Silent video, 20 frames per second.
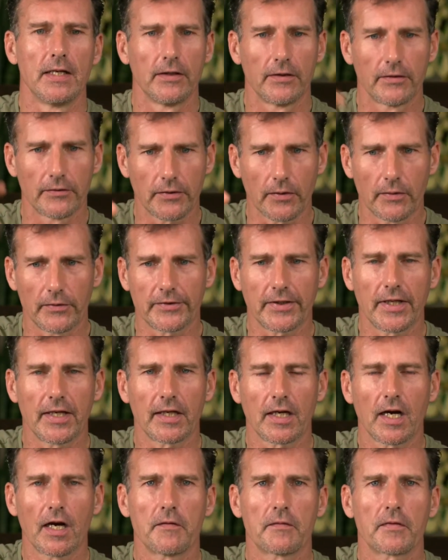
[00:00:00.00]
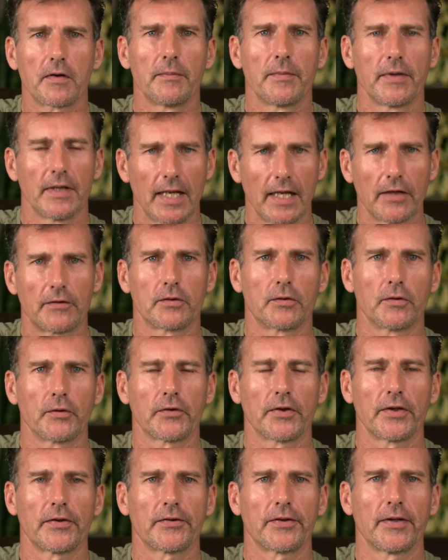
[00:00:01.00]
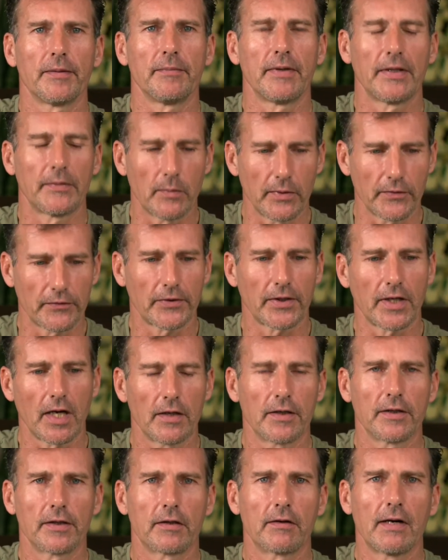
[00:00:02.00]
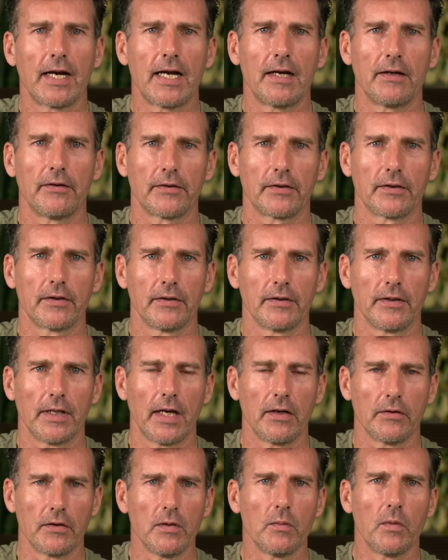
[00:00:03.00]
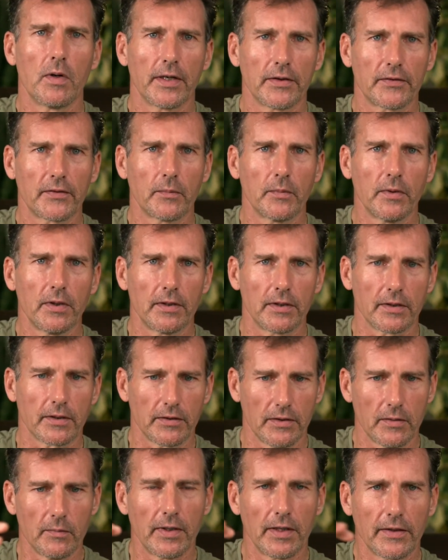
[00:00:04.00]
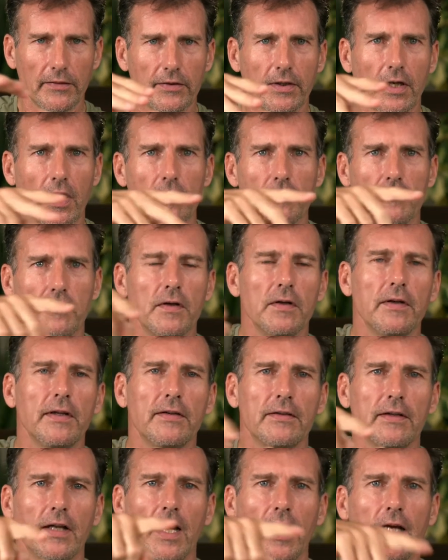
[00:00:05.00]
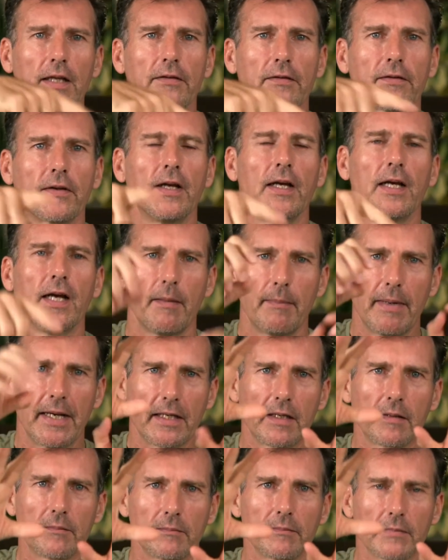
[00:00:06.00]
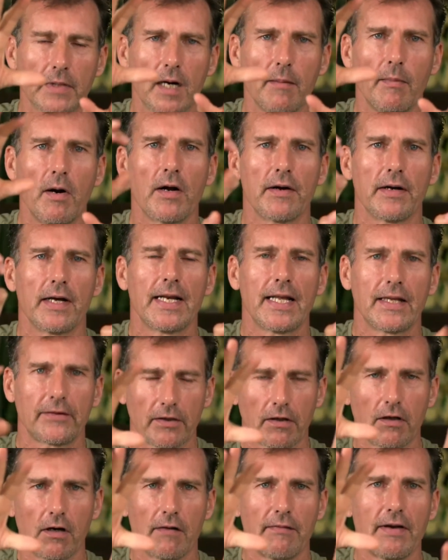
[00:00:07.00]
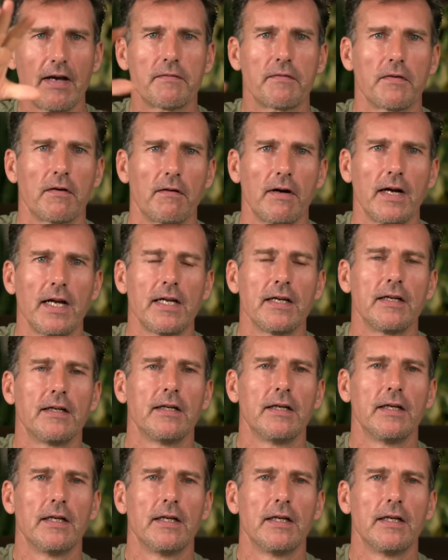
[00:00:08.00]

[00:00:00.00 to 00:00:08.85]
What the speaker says: So it's going to go from the electrical system, it wants to go to the ground. Now you want it to work. You want it to go through these lights and make them come on, and that's a lot of effort, right?